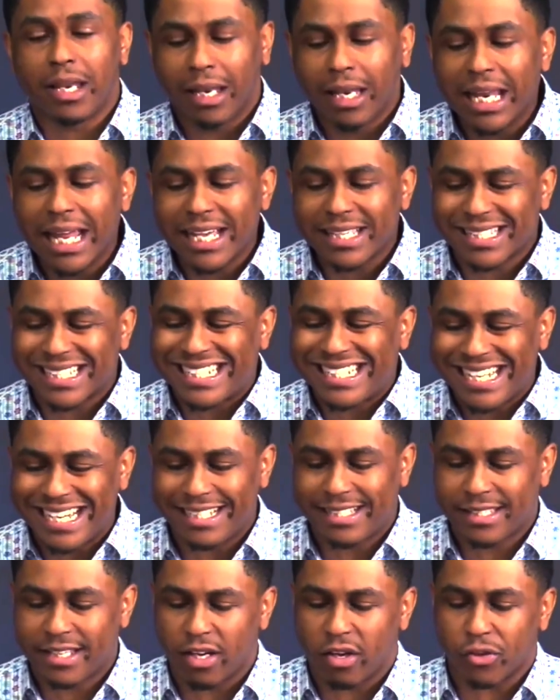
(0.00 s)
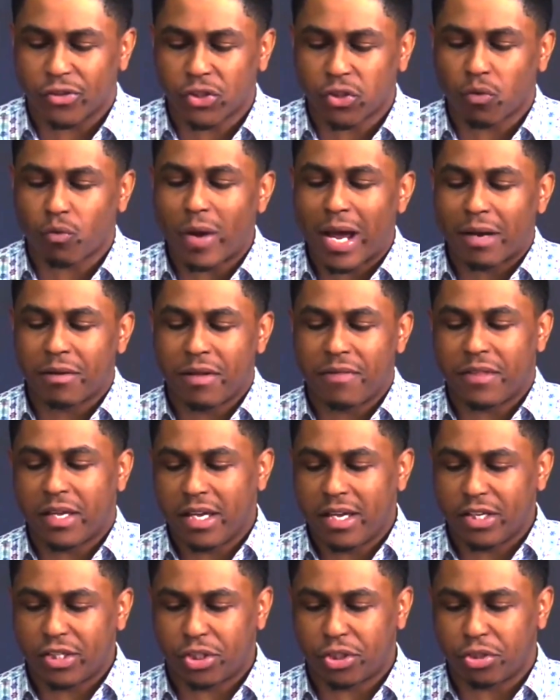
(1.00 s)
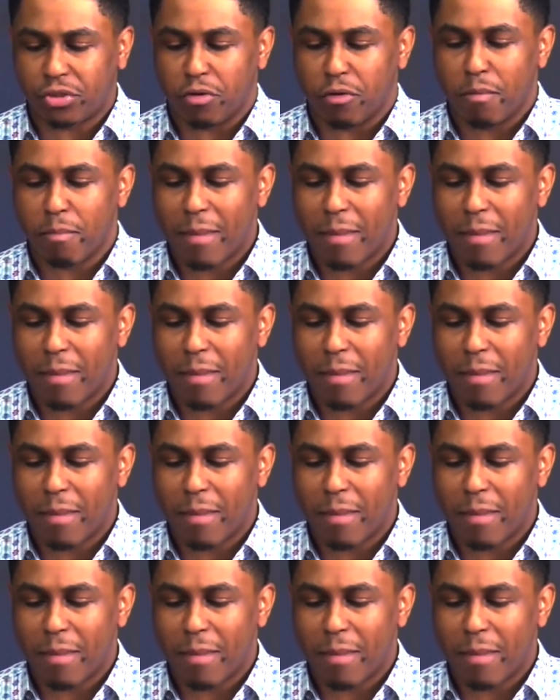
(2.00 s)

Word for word: less detail surrounding the issue.